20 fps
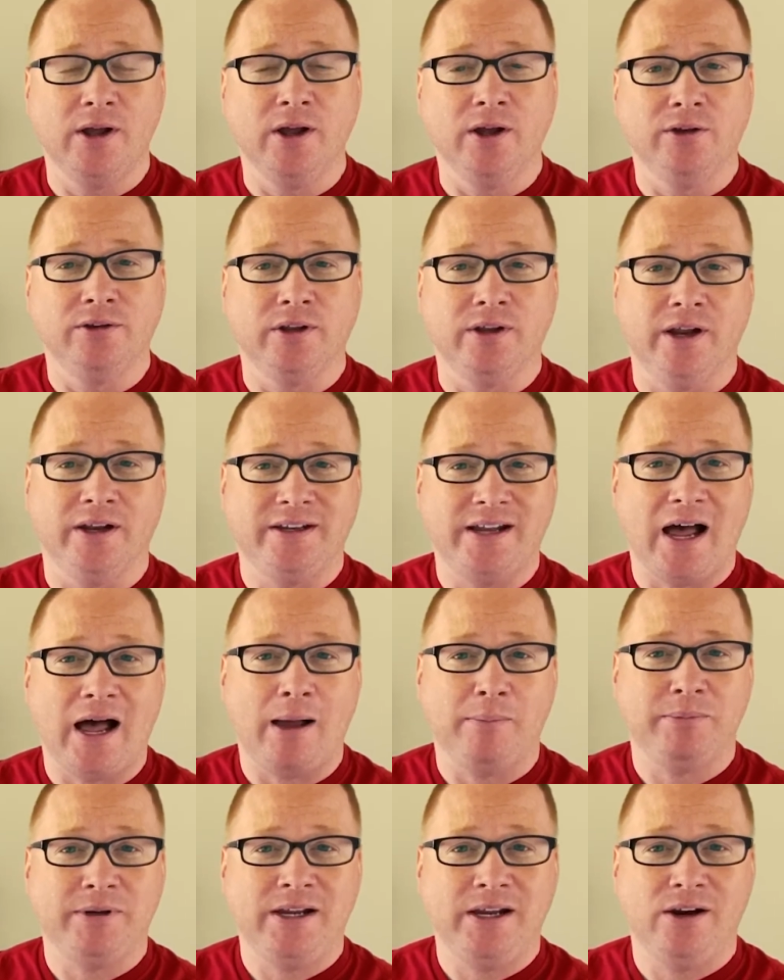to the
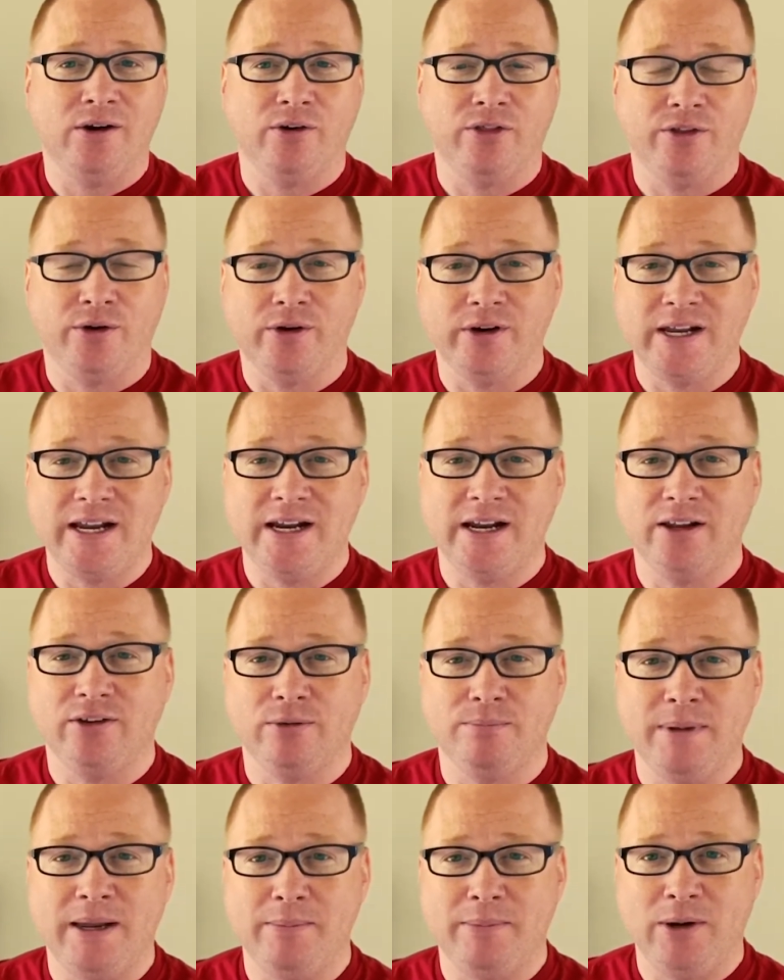top tier
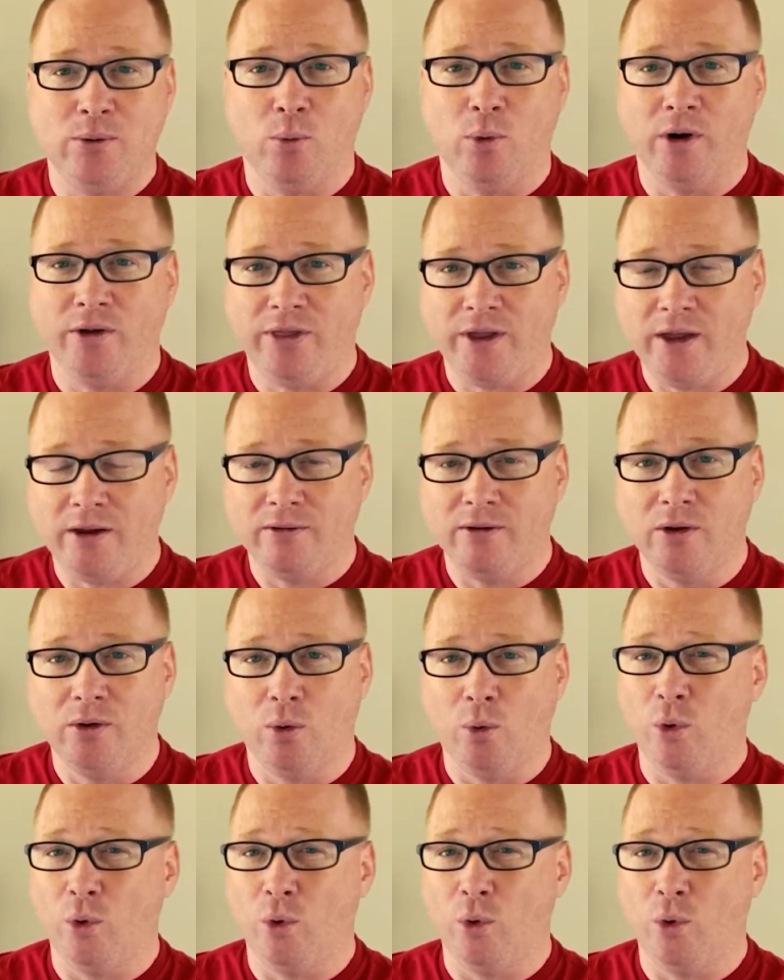13-inch may be worth it,